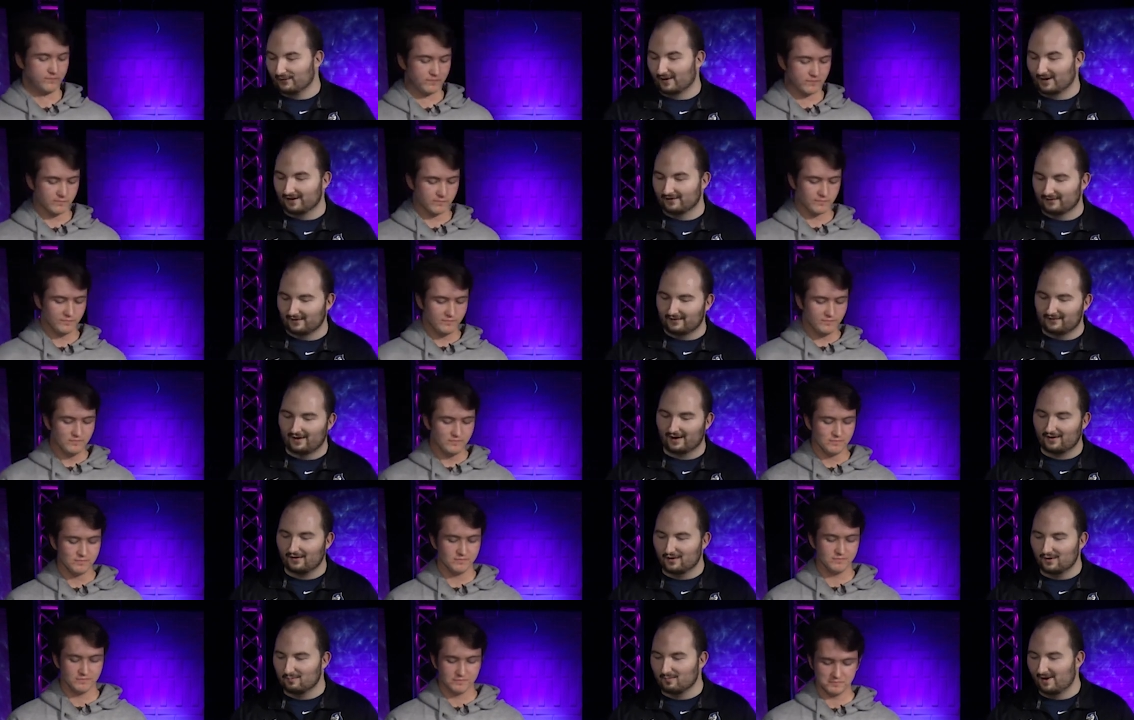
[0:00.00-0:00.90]
Speaker 1: I guess let's
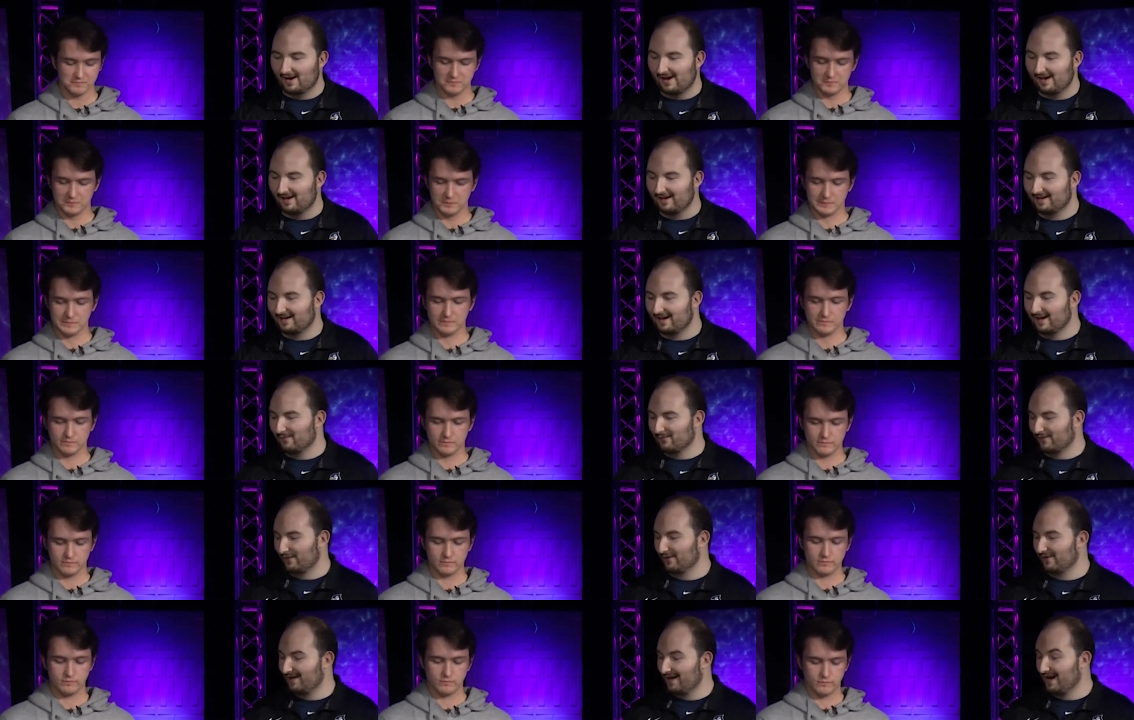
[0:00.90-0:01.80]
take a little break, get
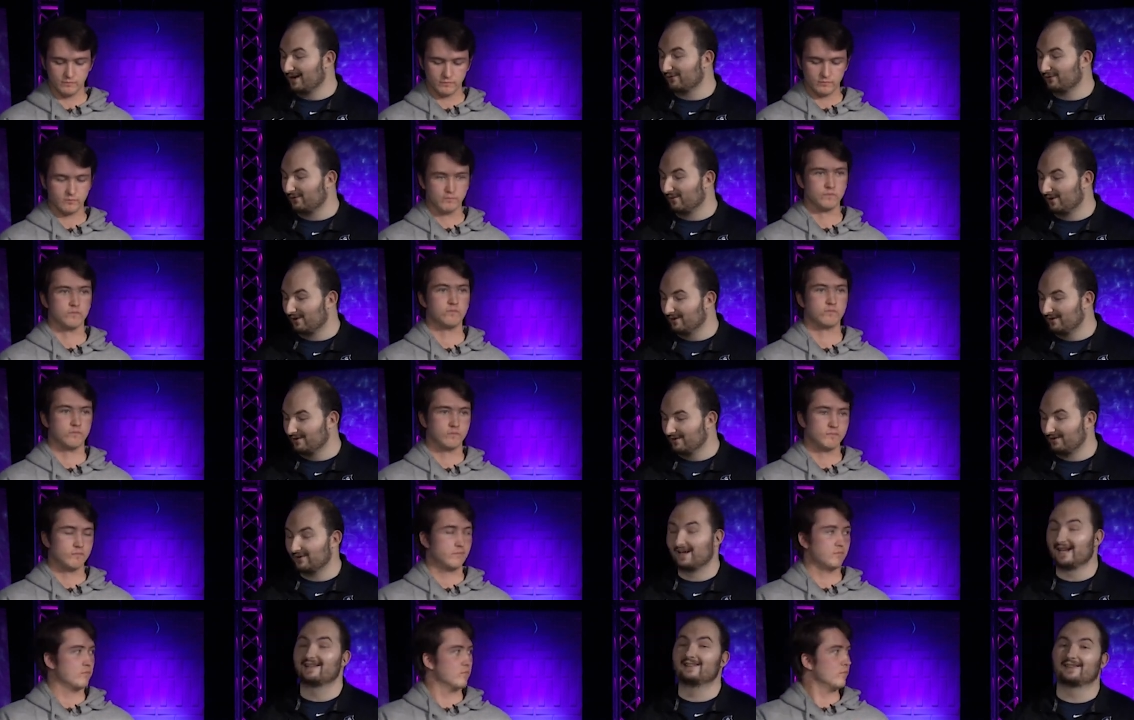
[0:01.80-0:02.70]
up for the next one,
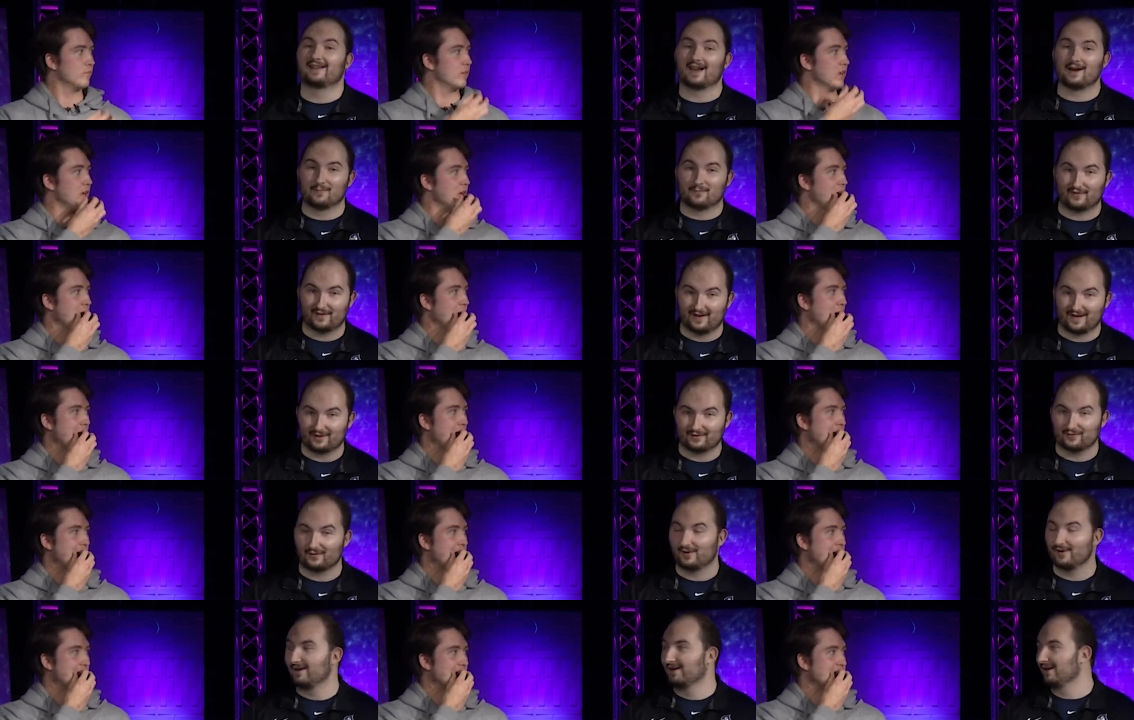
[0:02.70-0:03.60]
or get set up for the
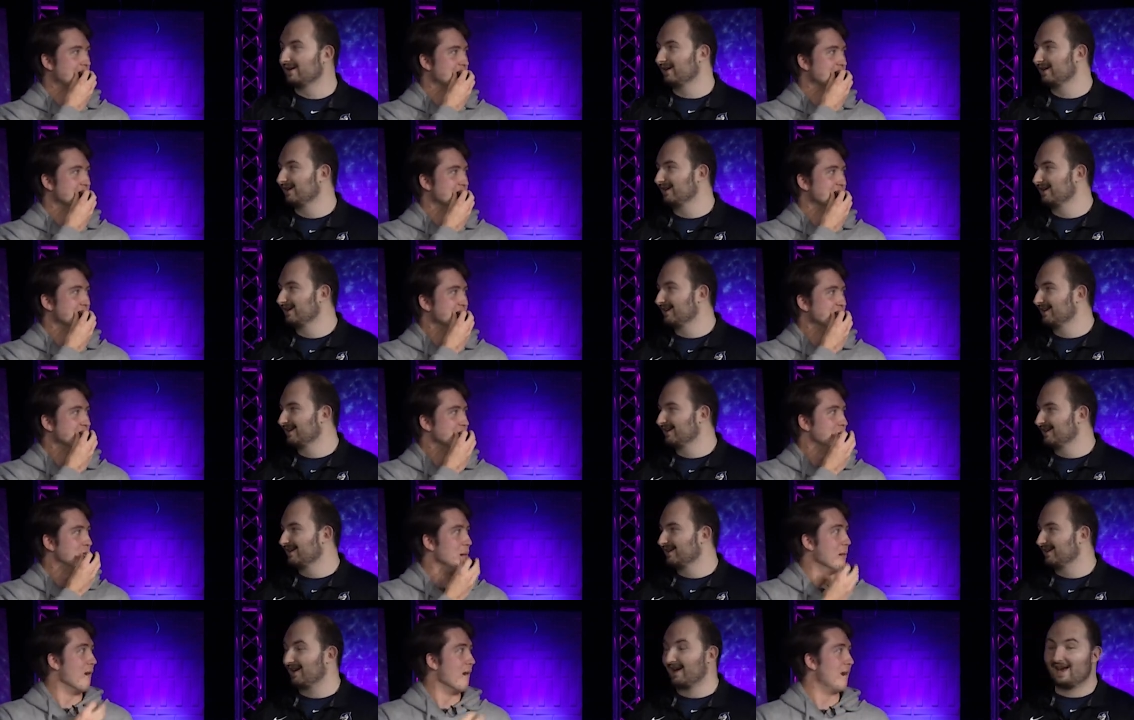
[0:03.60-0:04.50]
next one,
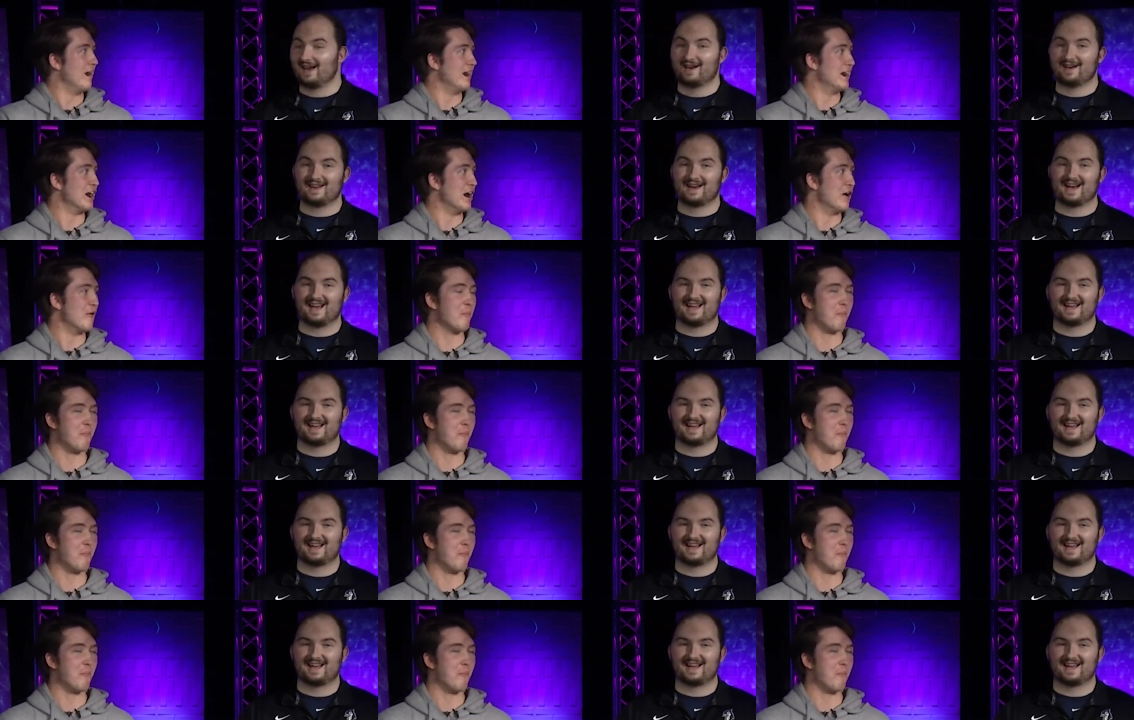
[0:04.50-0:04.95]
and uh,